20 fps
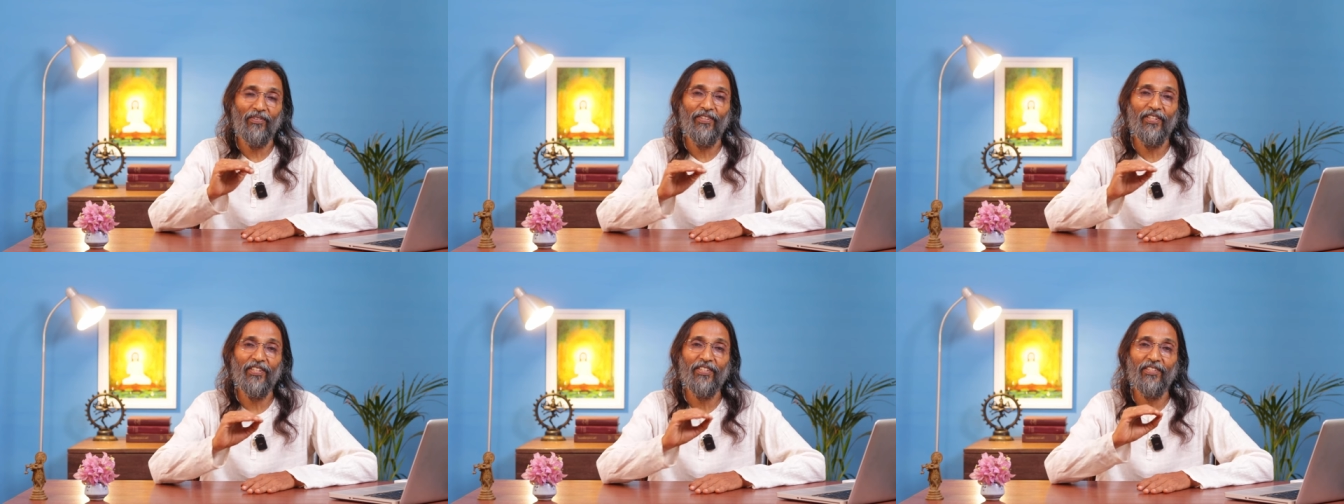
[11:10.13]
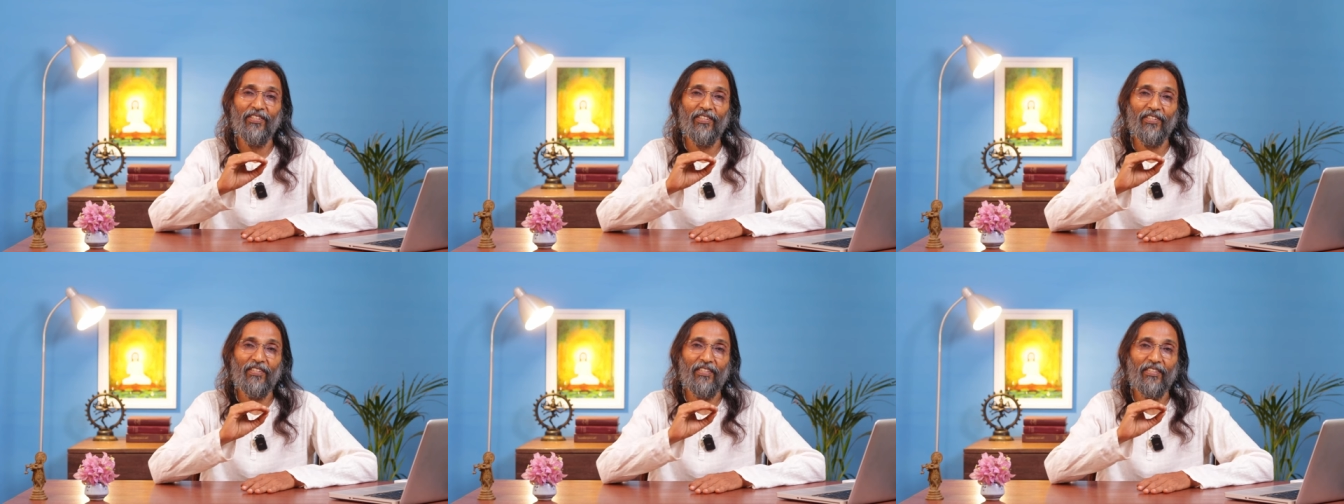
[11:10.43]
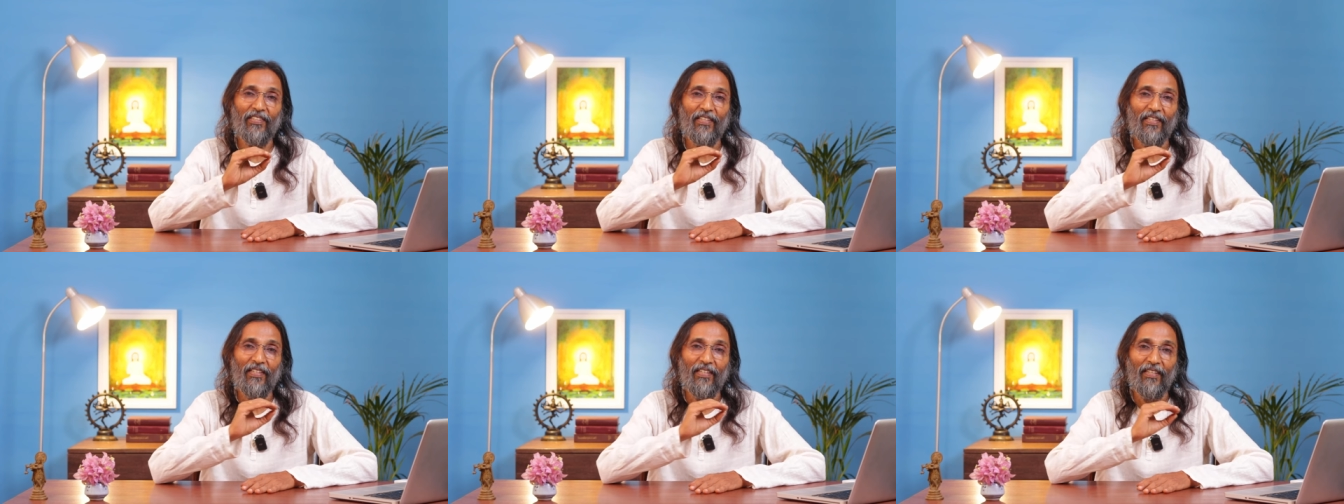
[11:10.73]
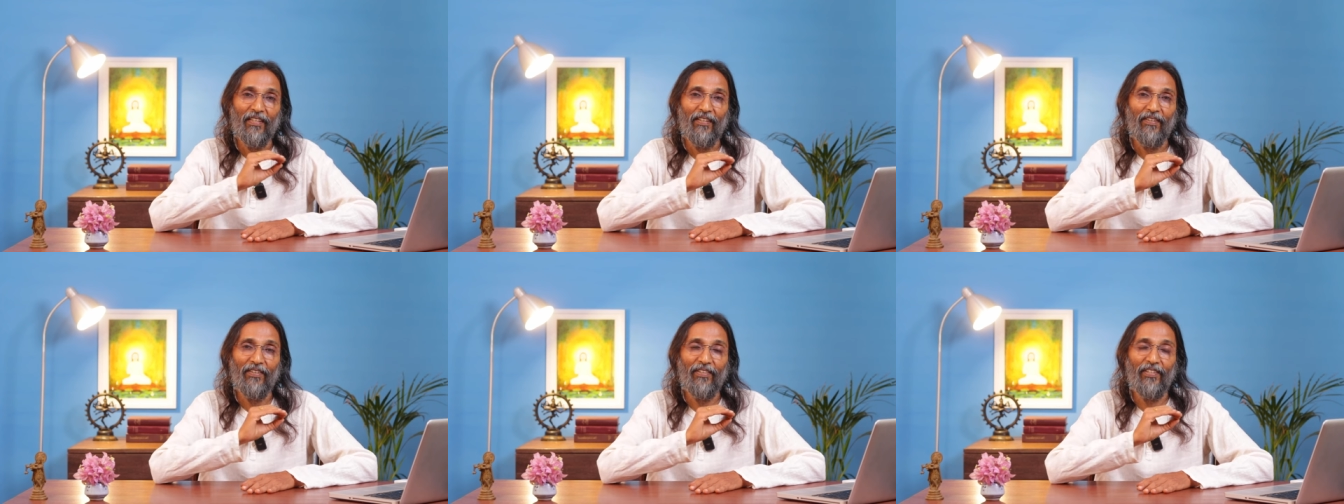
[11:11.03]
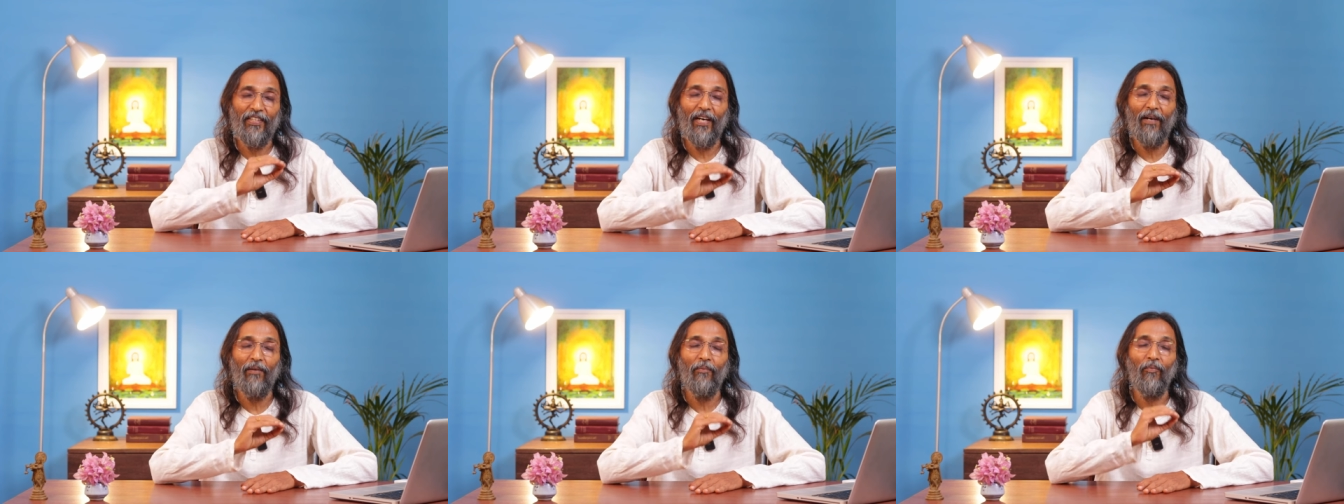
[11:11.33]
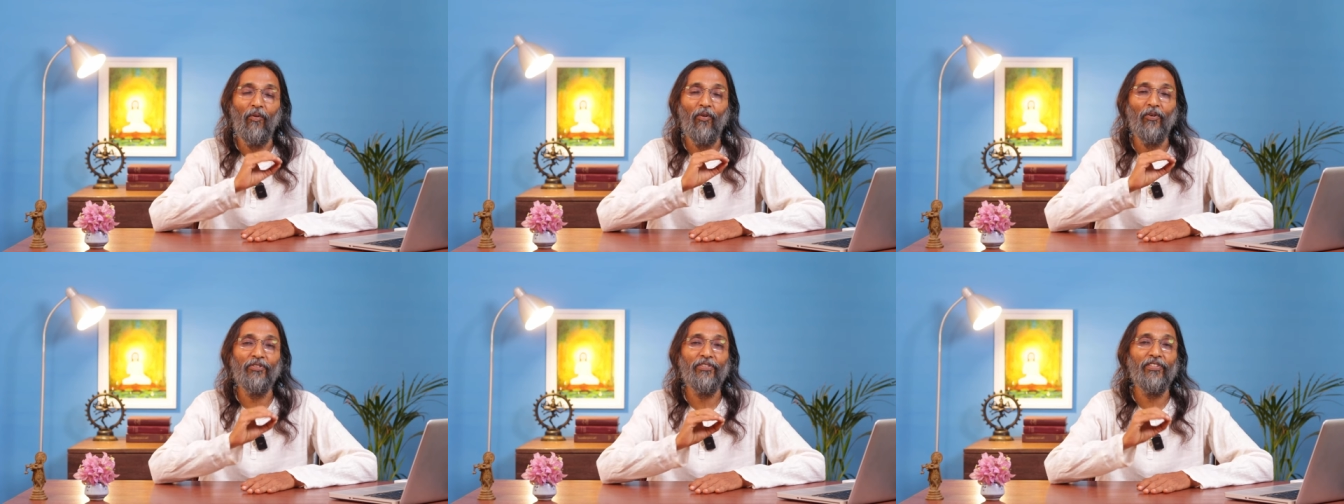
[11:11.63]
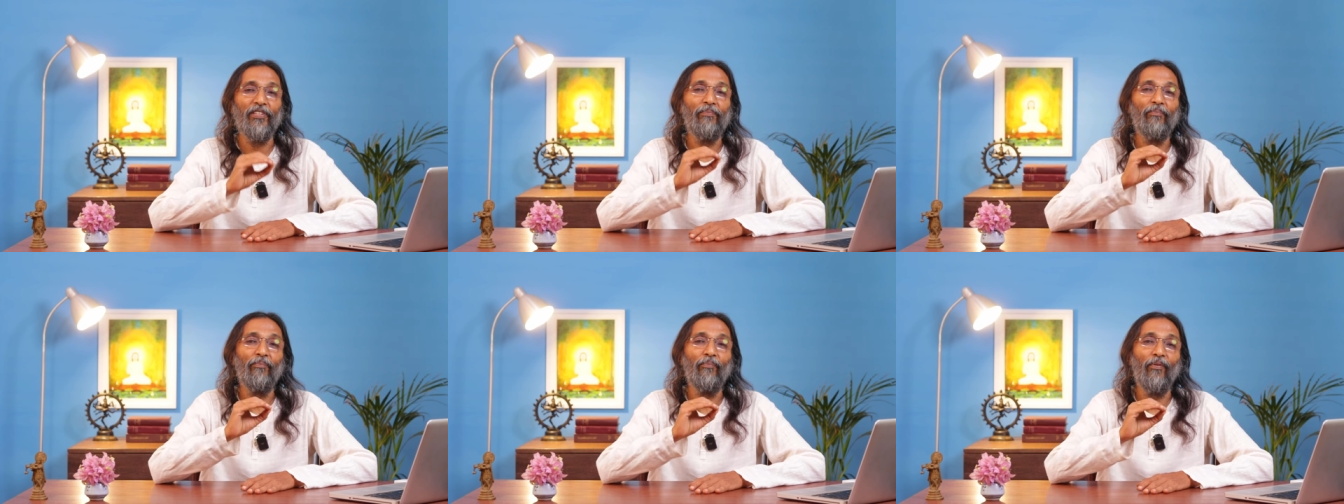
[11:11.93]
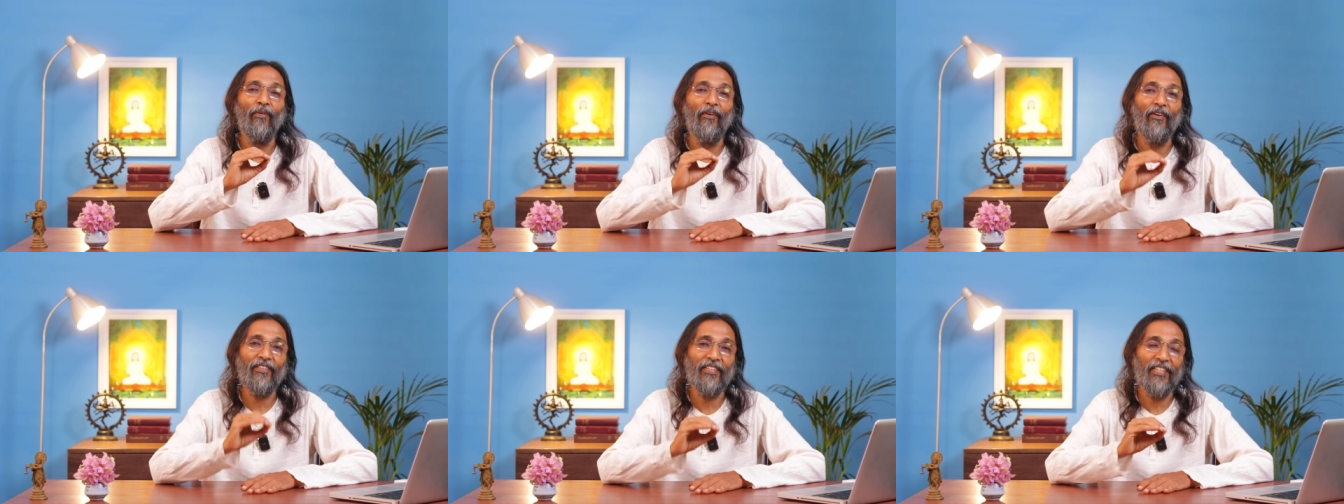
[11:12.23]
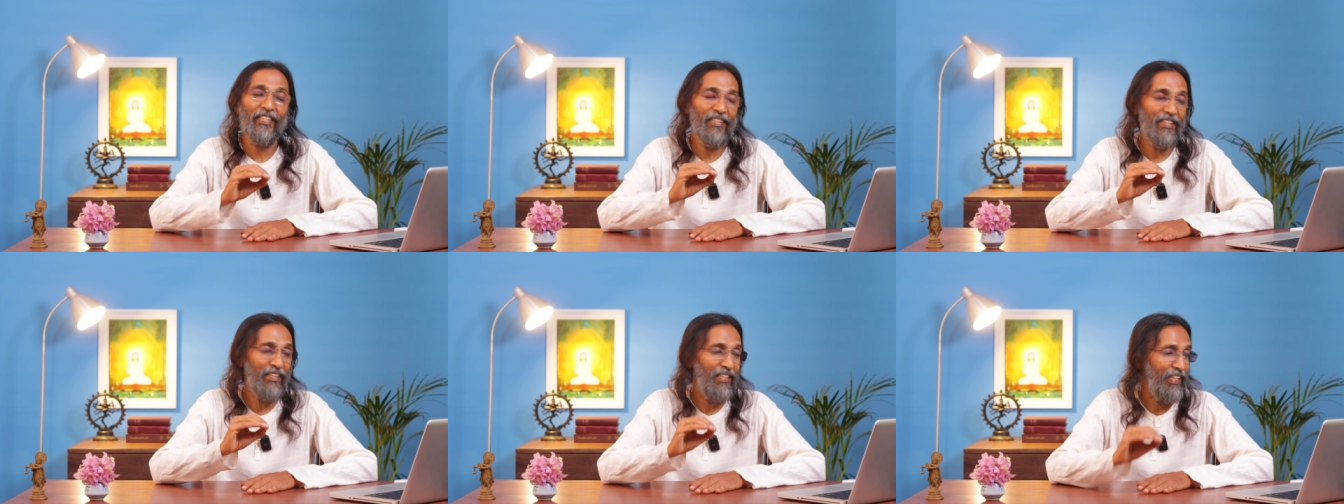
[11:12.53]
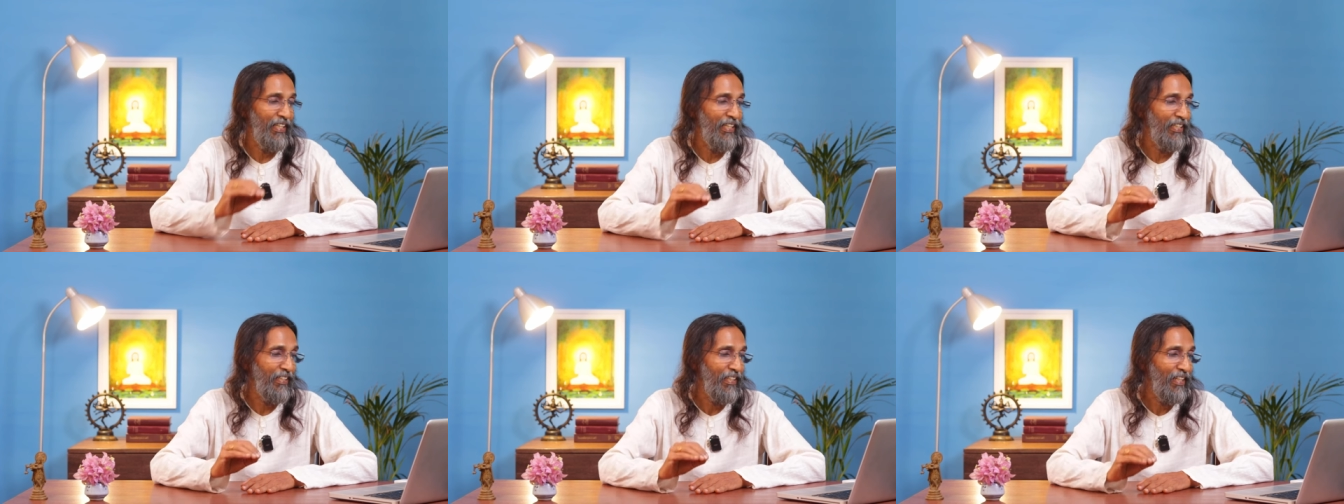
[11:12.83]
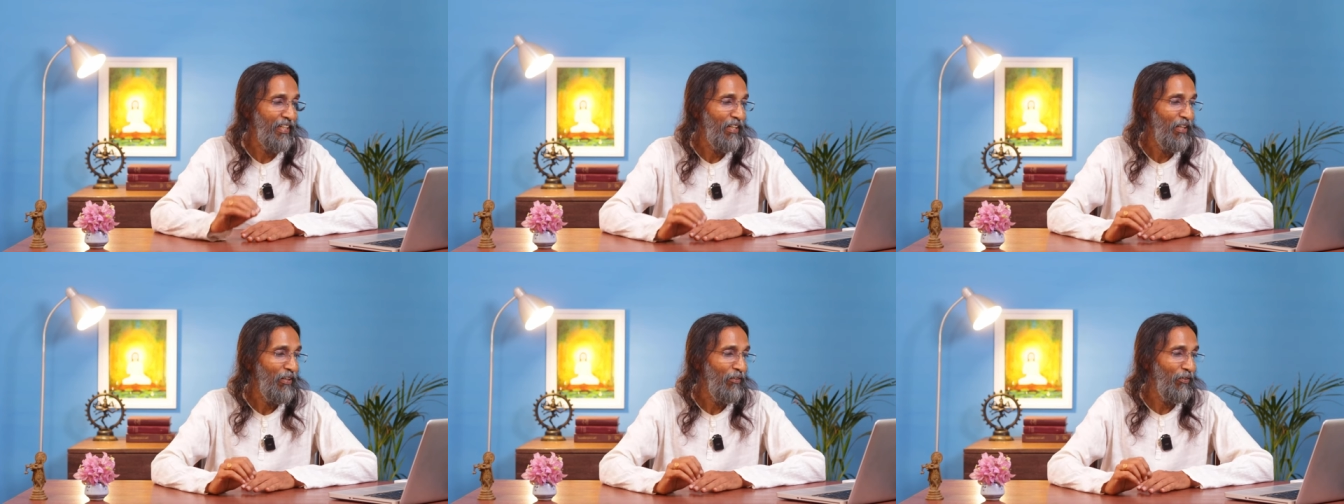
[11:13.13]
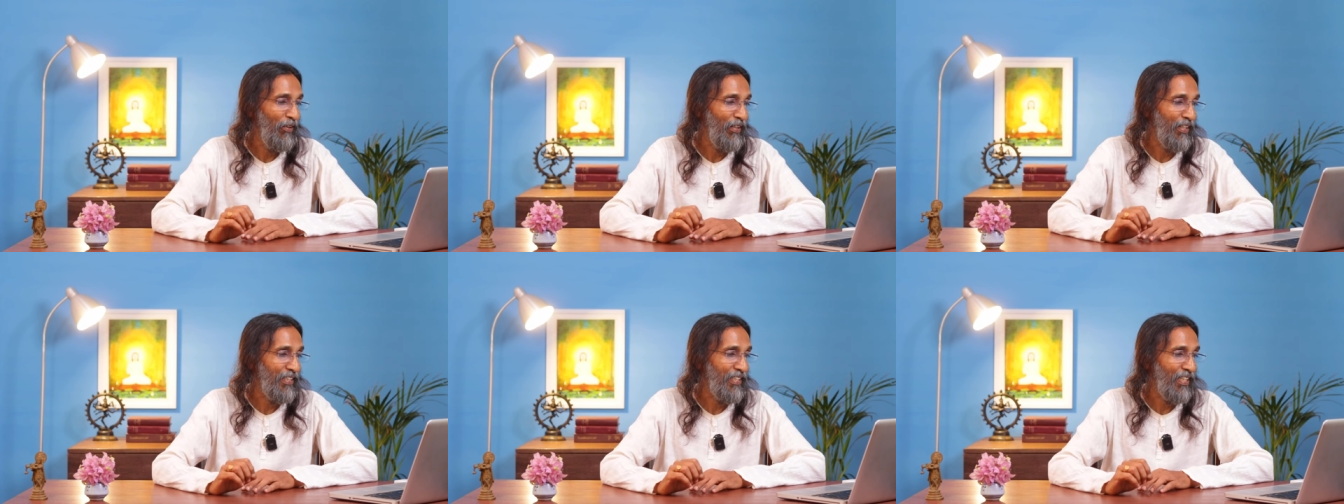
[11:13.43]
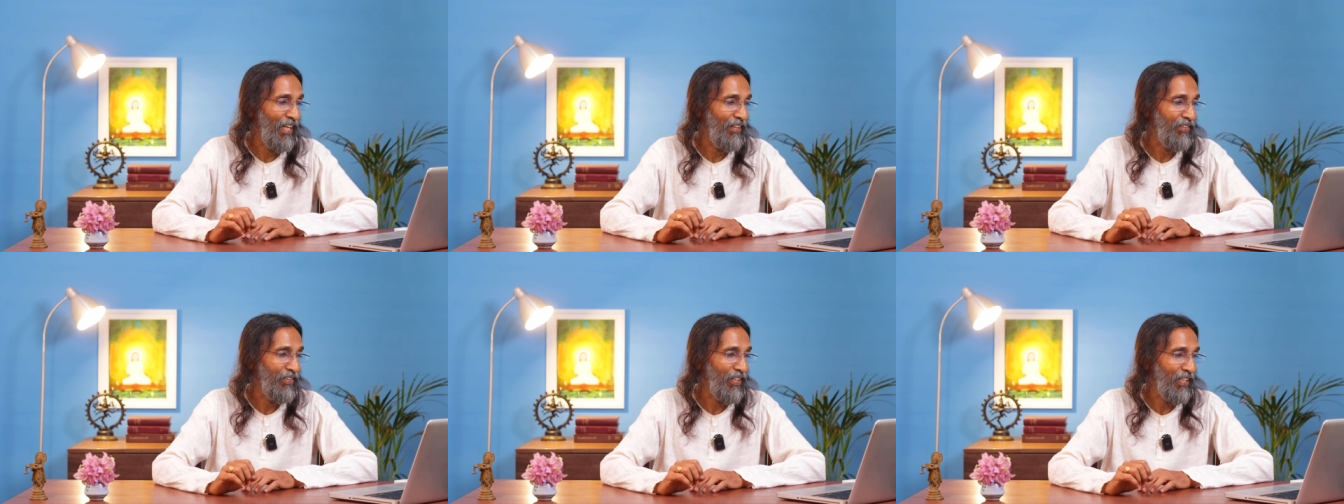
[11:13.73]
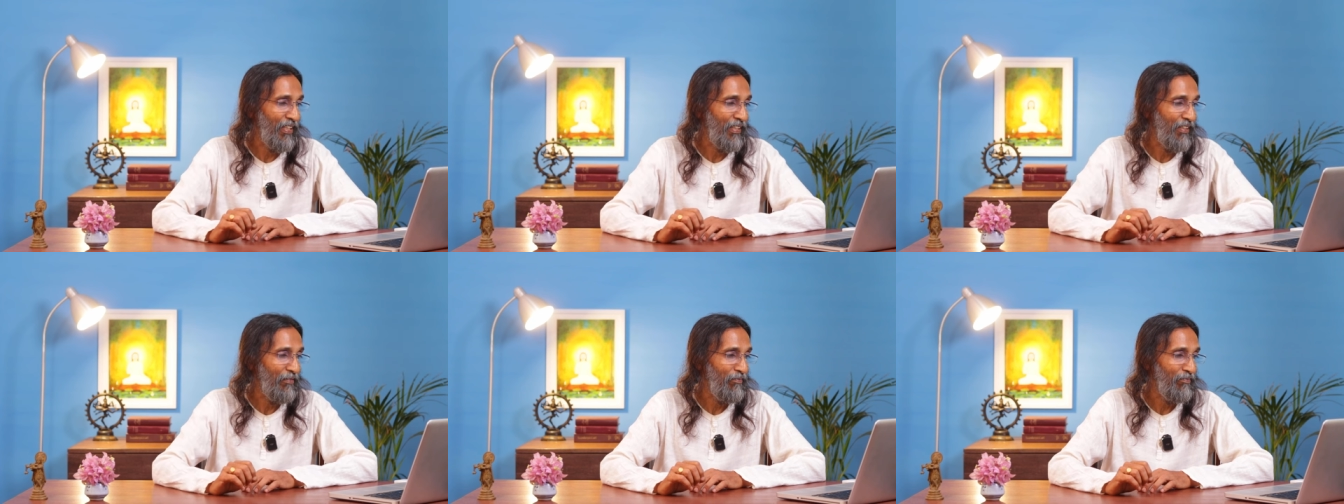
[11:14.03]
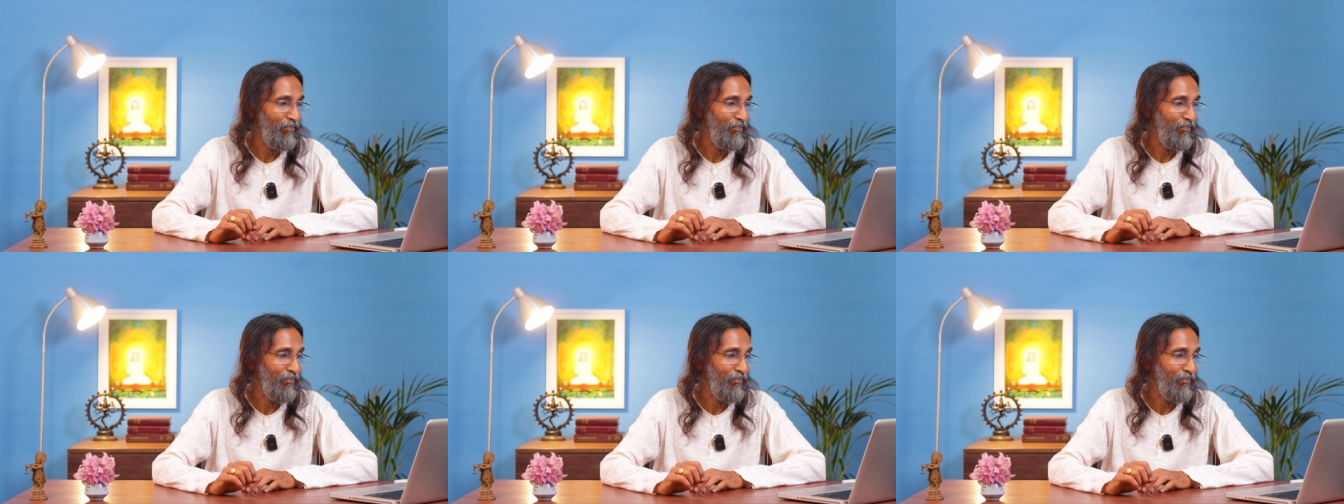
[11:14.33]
This is the most important thing for a sadhak.